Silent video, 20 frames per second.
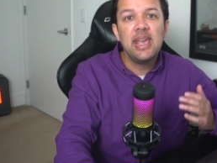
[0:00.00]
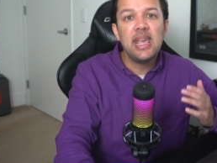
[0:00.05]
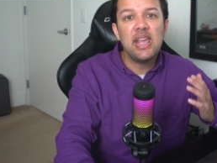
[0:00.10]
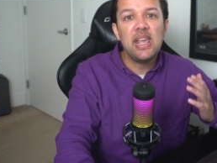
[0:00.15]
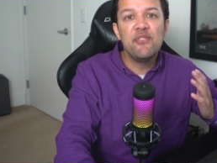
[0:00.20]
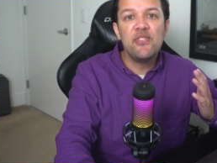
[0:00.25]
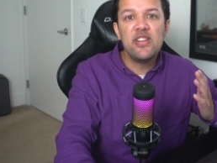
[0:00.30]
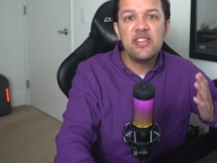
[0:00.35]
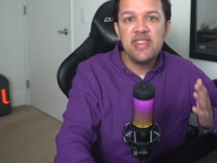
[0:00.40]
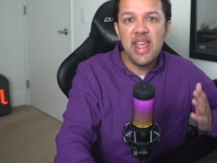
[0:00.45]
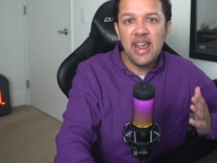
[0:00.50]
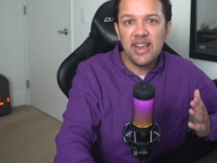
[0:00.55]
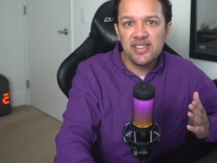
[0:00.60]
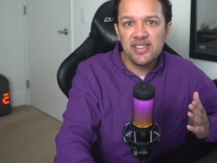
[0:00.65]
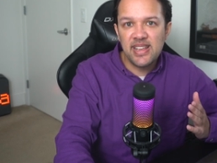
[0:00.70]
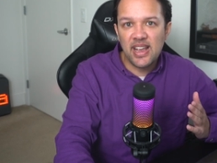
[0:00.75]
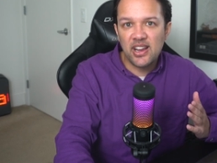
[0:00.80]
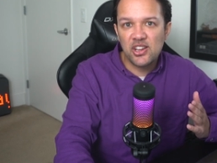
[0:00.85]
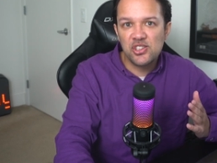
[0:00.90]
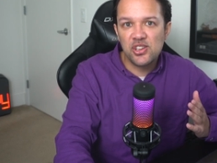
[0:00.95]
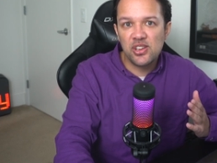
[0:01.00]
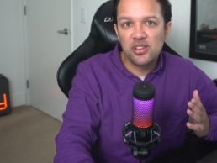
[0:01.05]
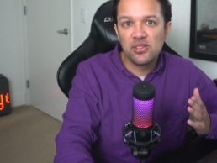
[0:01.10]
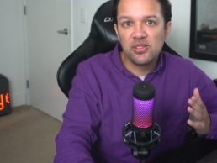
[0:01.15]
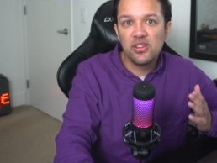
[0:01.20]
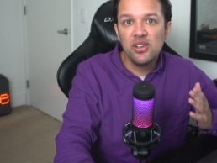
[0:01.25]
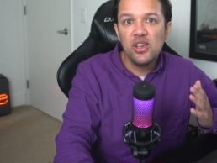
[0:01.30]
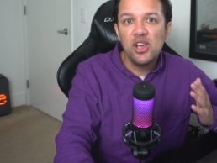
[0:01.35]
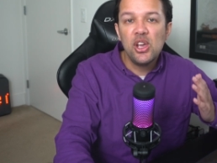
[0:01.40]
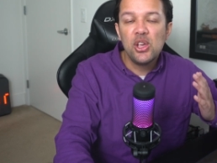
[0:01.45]
In the next
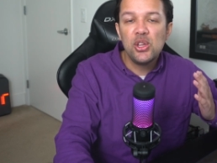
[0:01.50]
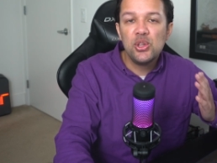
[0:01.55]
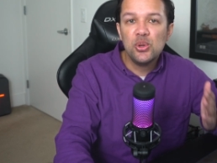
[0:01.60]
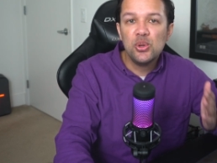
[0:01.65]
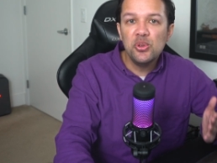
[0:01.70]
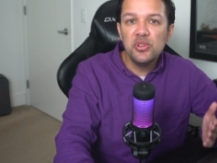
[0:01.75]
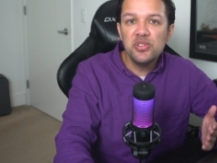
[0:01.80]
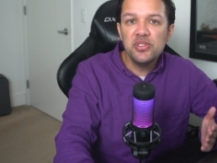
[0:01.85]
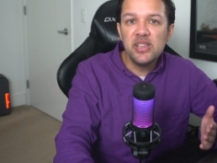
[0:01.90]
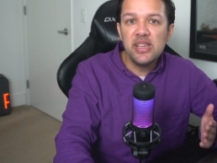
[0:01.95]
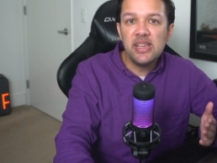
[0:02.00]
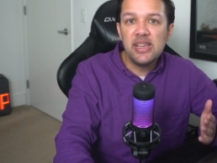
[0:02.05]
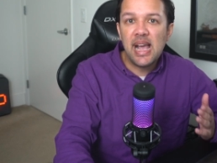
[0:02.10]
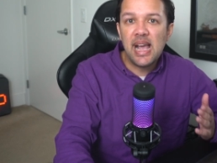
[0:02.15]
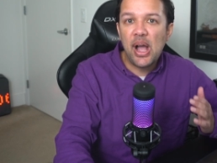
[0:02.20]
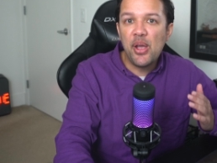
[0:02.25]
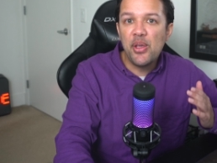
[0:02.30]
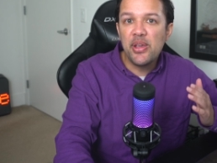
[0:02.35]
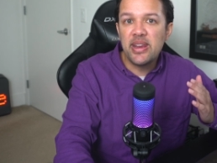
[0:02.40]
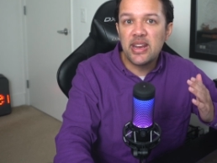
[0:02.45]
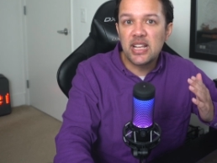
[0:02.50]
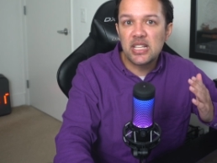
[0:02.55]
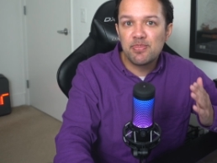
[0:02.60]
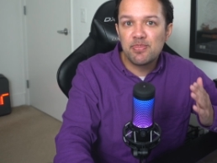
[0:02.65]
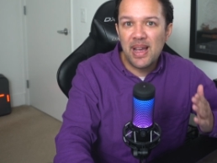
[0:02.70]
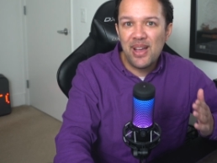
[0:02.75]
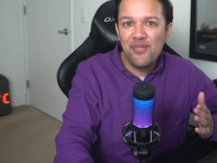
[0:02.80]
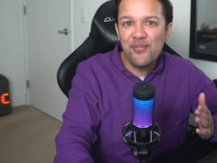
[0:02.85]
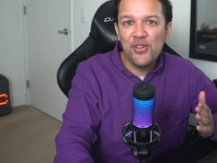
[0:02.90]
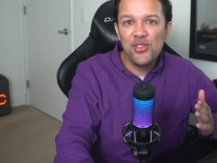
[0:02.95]
section, you'll see how you can
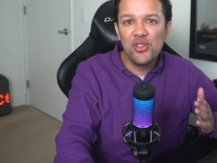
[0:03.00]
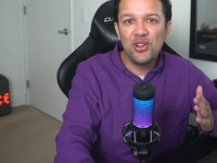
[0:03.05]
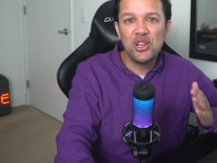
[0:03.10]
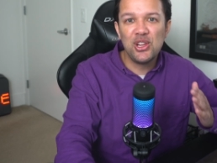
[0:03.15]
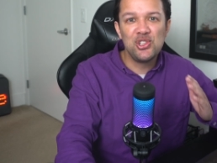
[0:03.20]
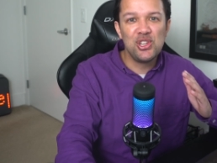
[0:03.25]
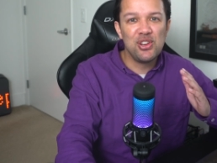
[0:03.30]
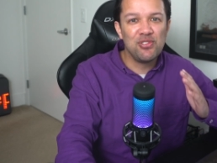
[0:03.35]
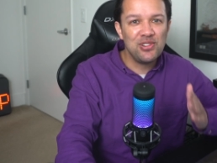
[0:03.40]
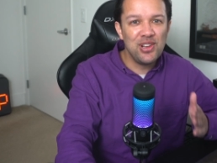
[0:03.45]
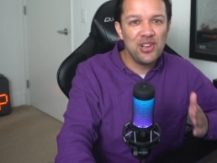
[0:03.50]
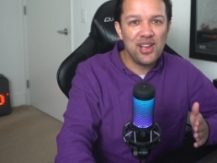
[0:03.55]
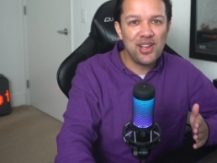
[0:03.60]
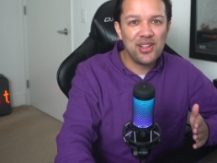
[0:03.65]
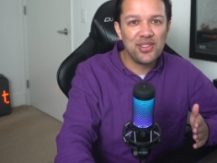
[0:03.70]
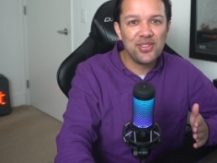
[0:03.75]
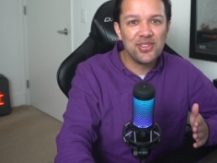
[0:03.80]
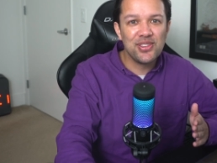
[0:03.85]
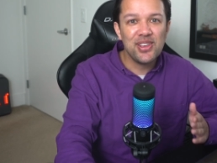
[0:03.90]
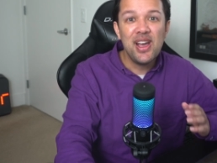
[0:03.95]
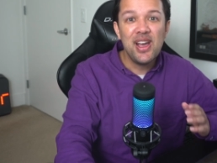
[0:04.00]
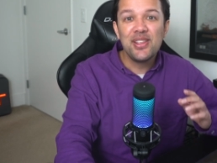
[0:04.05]
expand the knowledge you've learned